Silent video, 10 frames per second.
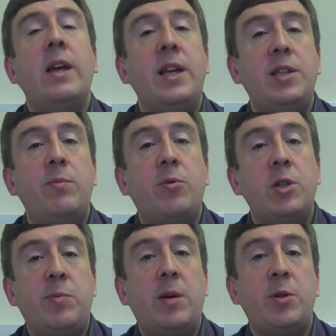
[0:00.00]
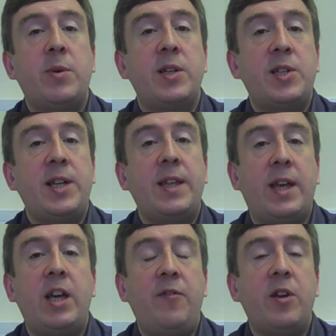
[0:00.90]
It's important to be able to understand
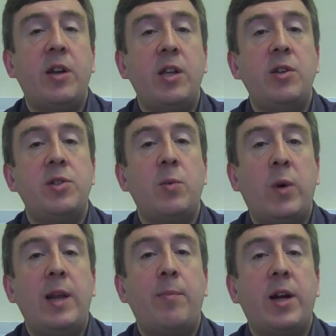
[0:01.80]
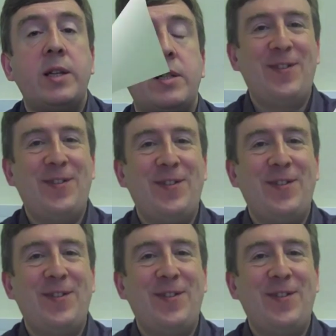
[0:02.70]
that if you're going to use them well in practice.